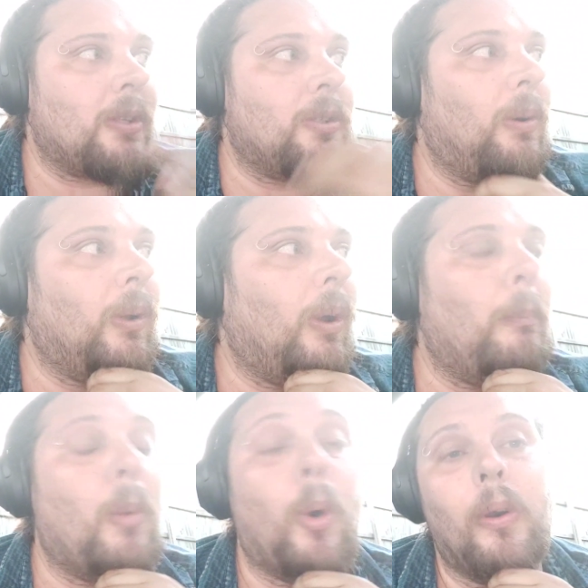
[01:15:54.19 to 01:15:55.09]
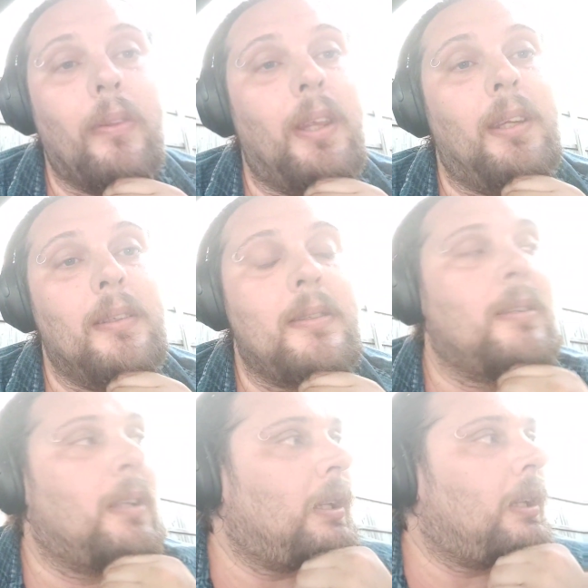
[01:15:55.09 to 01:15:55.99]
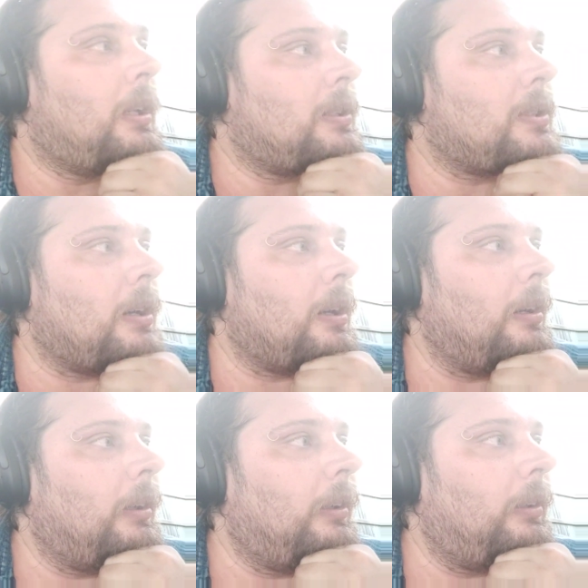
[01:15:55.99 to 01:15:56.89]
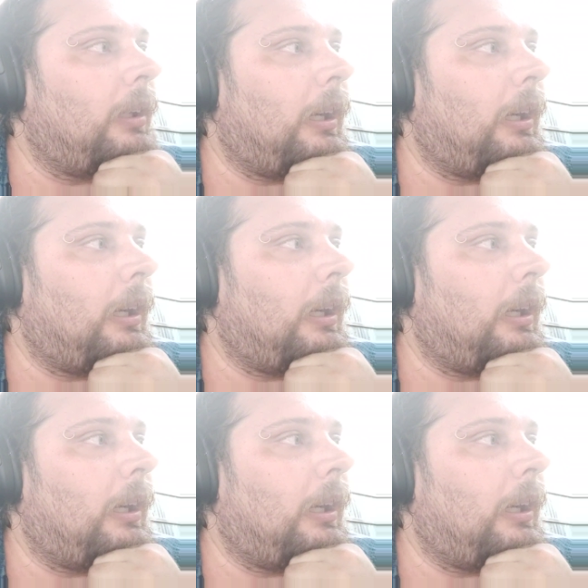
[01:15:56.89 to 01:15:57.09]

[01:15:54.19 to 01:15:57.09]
do a lot more of these. So